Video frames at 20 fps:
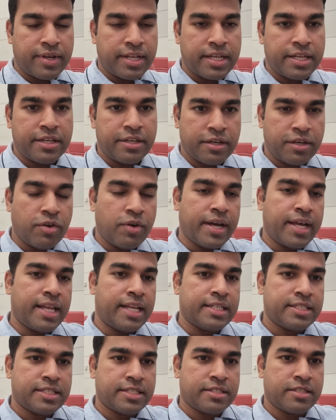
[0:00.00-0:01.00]
well, Indigo
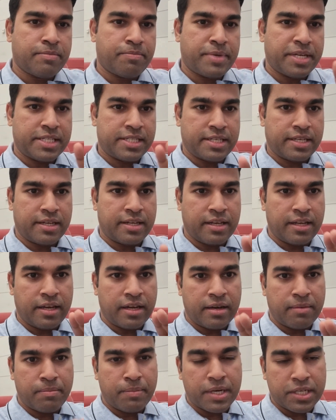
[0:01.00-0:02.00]
Airlines is basically
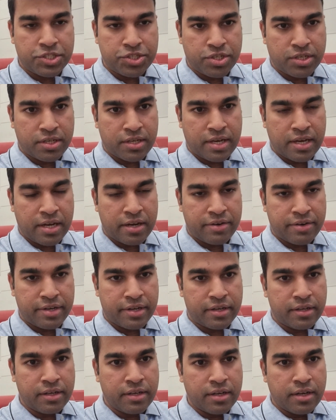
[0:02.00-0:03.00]
a budget
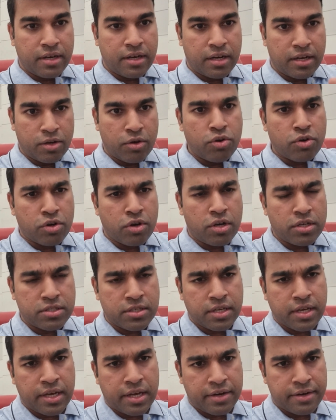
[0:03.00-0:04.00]
carrier, a
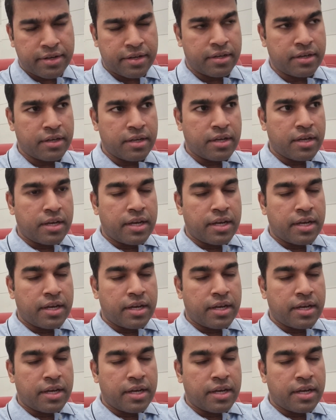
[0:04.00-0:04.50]
low-cost carrier.